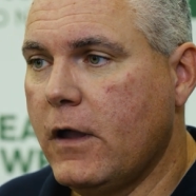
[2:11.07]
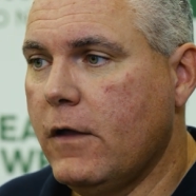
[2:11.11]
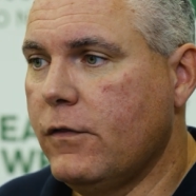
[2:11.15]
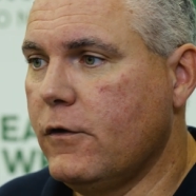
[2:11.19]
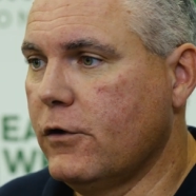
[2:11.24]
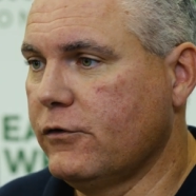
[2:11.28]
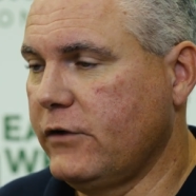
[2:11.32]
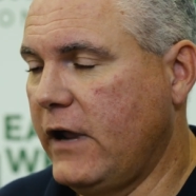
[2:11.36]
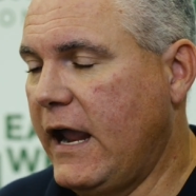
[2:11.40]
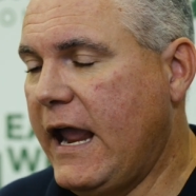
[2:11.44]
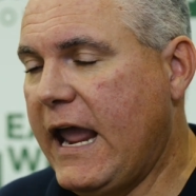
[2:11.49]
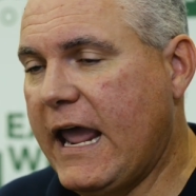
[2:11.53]

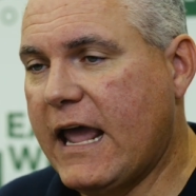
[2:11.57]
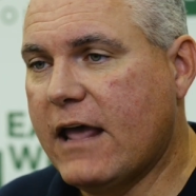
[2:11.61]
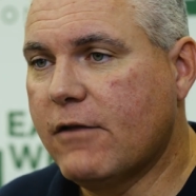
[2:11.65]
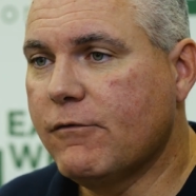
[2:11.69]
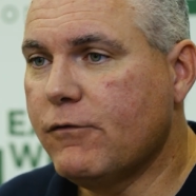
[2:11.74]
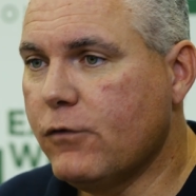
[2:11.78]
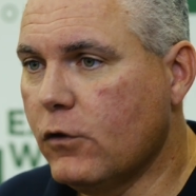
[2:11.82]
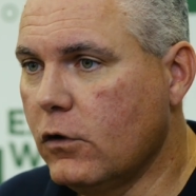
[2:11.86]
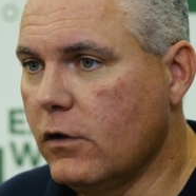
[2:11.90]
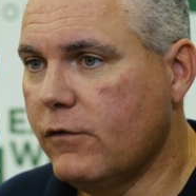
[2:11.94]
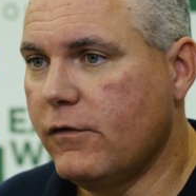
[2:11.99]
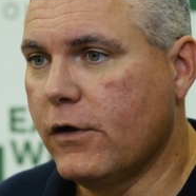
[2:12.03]
there's a
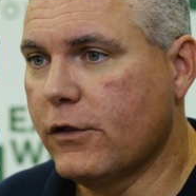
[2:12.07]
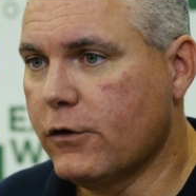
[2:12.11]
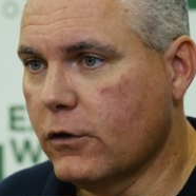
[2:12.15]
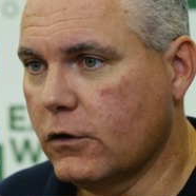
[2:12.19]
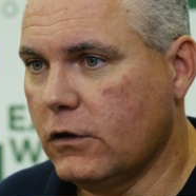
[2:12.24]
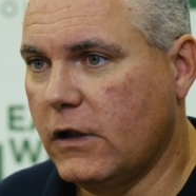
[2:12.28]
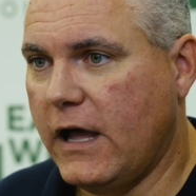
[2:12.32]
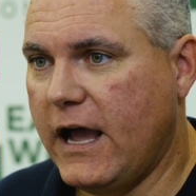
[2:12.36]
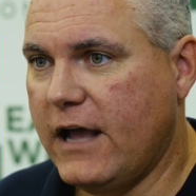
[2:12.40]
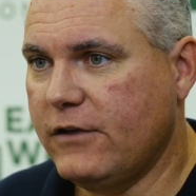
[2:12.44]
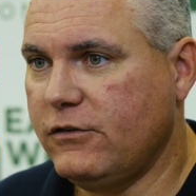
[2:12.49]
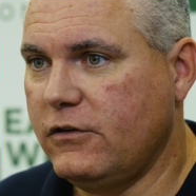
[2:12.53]
handful of other
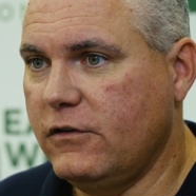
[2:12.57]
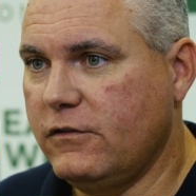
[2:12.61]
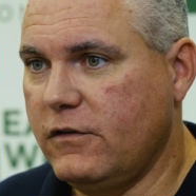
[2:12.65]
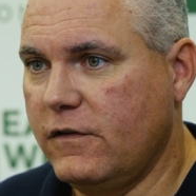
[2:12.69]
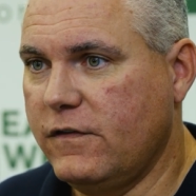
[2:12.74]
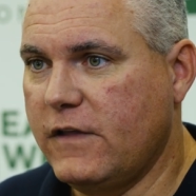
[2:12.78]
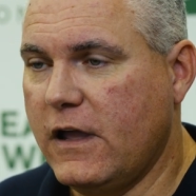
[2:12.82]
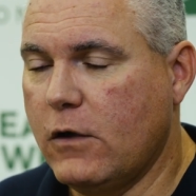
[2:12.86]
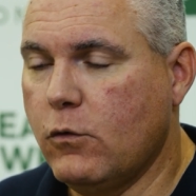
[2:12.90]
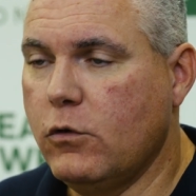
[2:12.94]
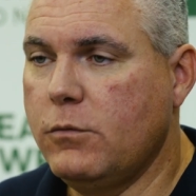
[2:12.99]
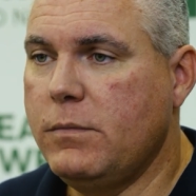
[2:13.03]
classes
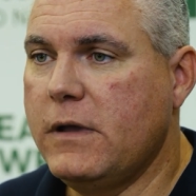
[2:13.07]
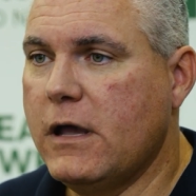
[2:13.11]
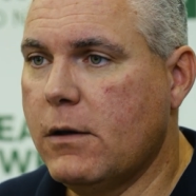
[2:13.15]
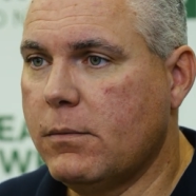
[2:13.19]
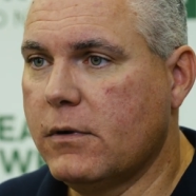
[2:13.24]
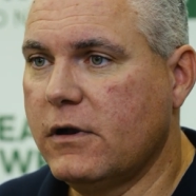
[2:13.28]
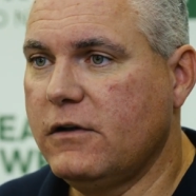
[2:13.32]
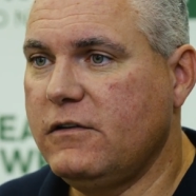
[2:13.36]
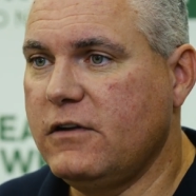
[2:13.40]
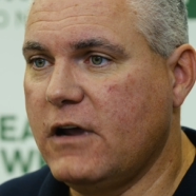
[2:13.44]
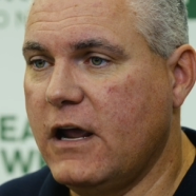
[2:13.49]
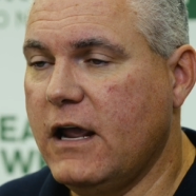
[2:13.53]
that they would be
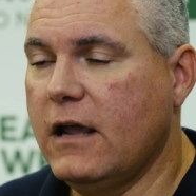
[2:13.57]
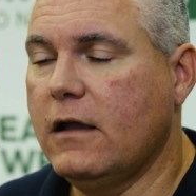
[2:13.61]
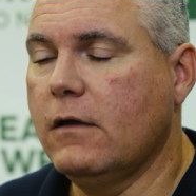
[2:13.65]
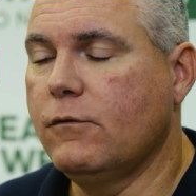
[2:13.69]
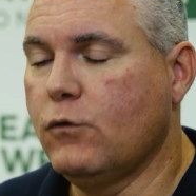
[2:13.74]
able to take.